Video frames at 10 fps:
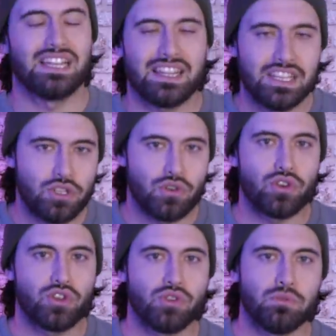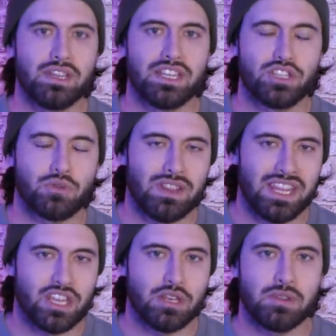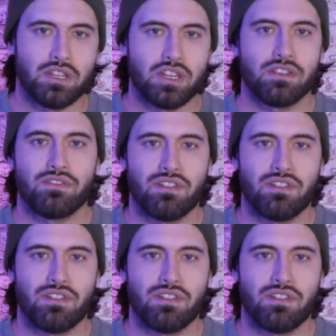Now, these crucial minutes where they could have been looking